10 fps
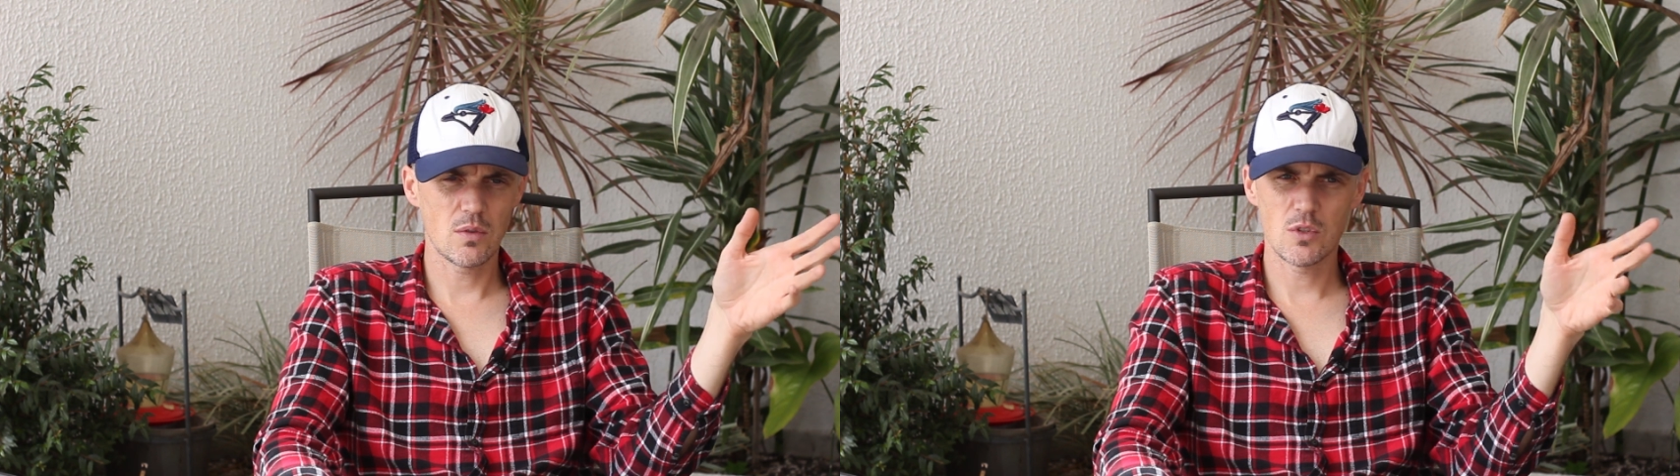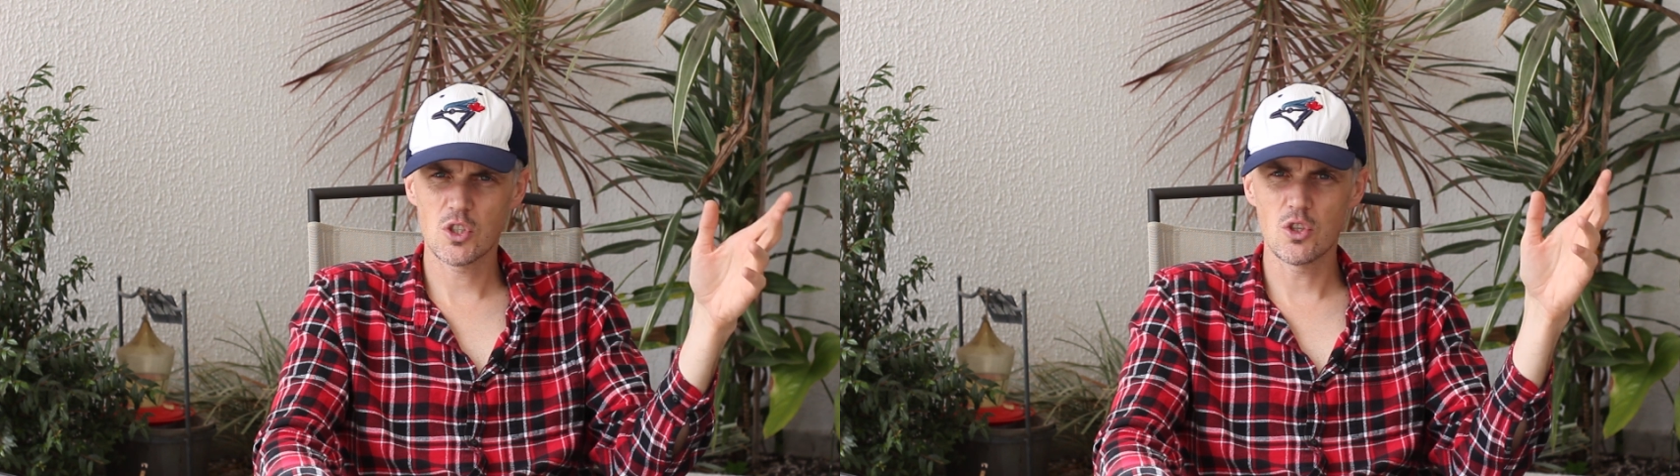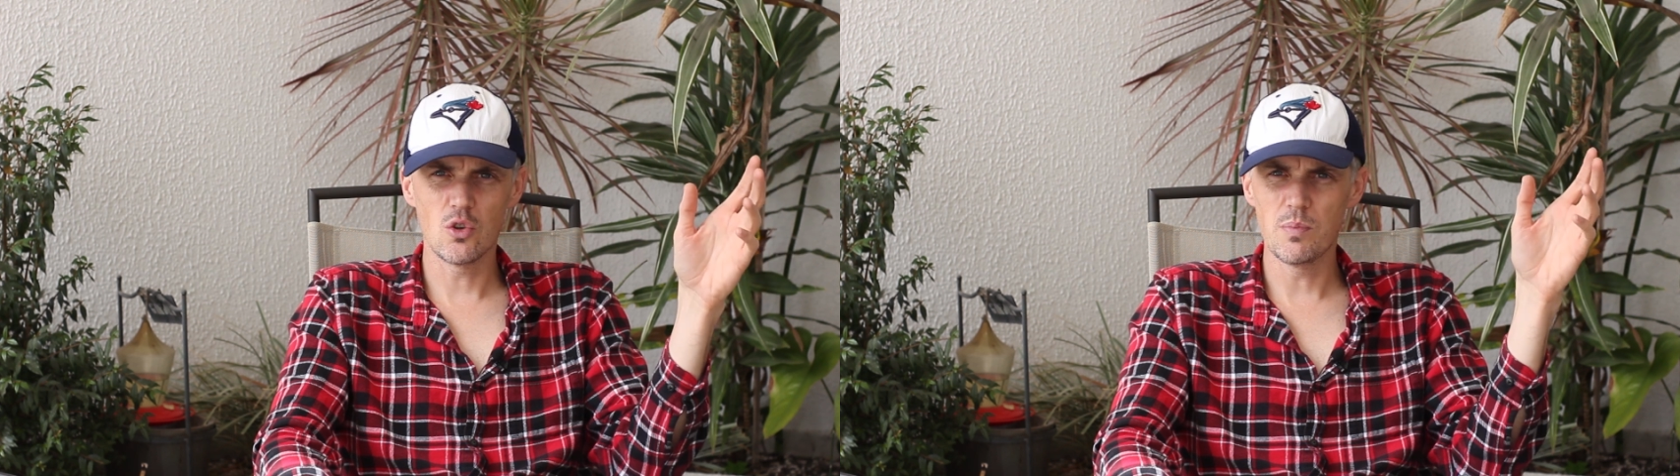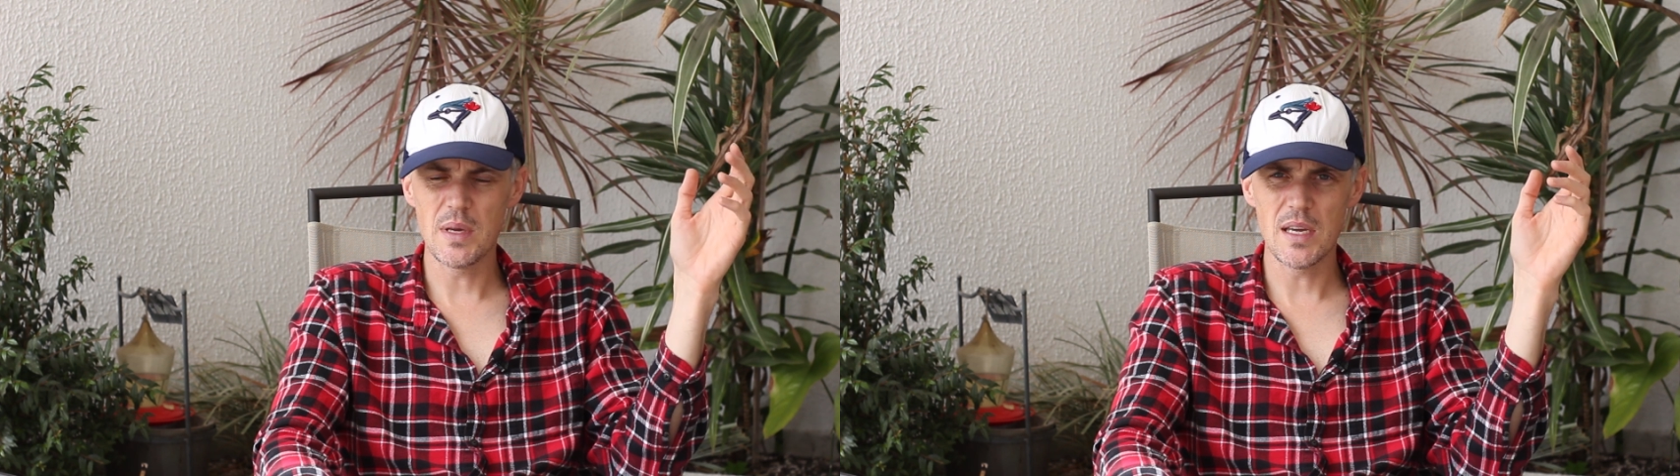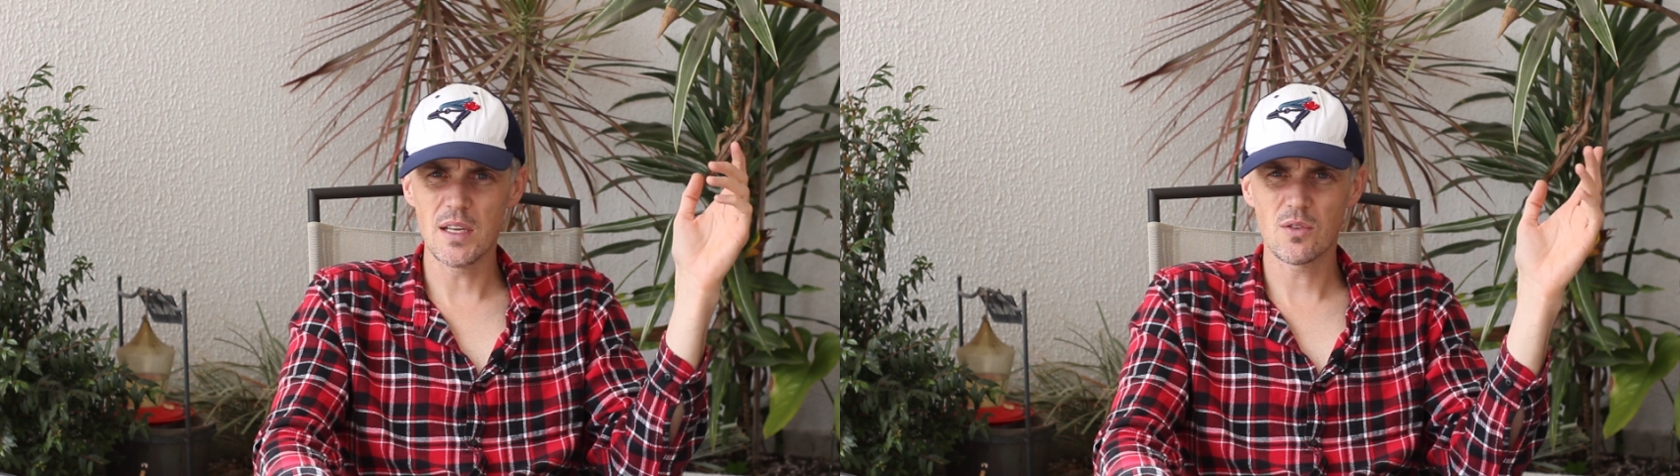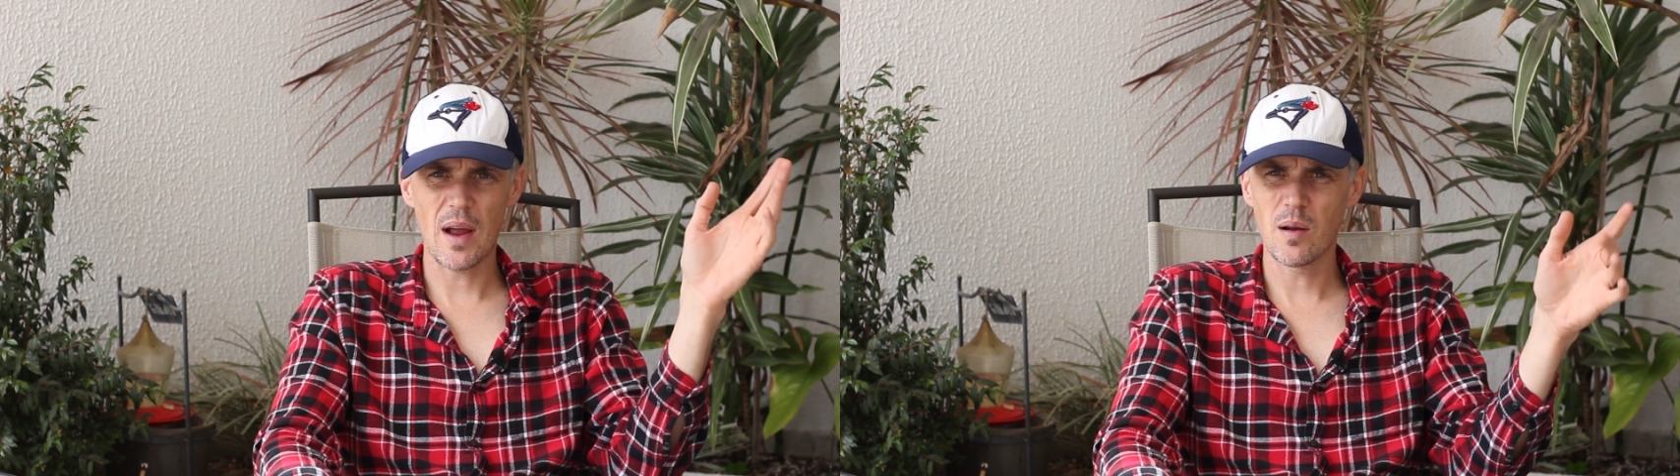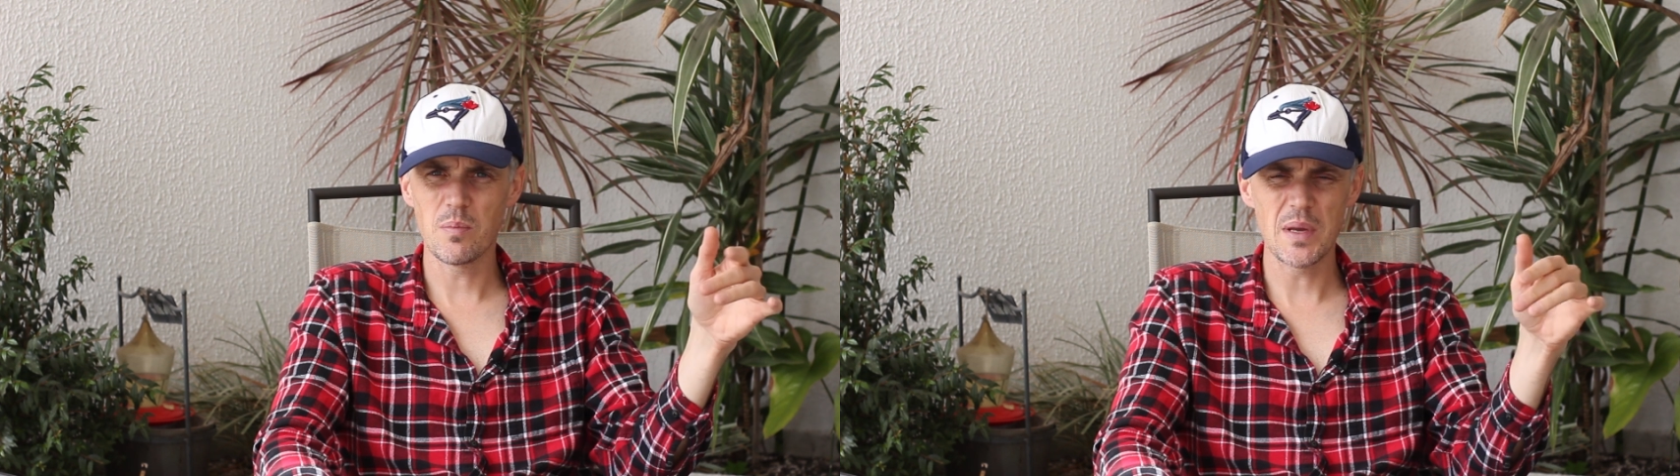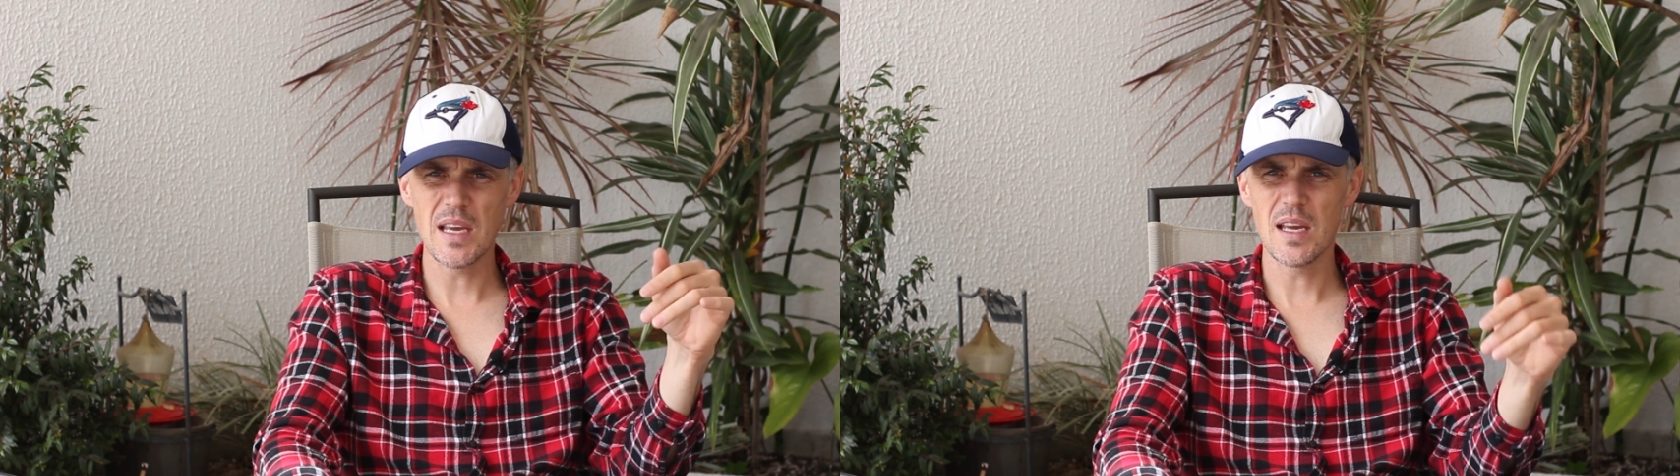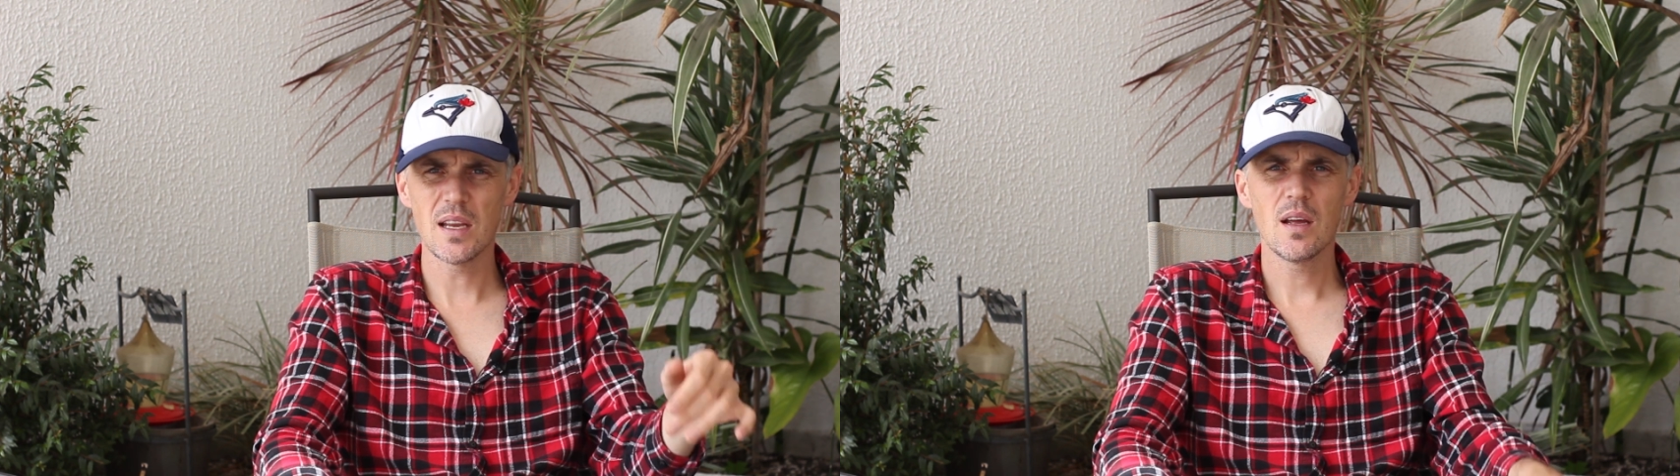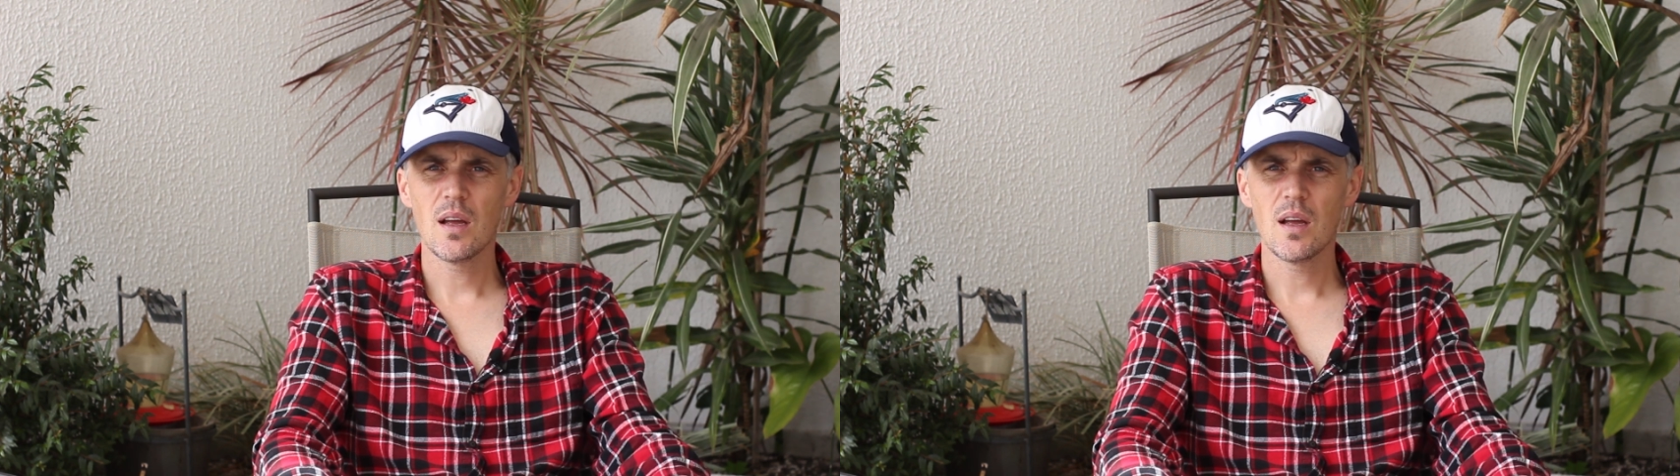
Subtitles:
stewed meat, ground meat,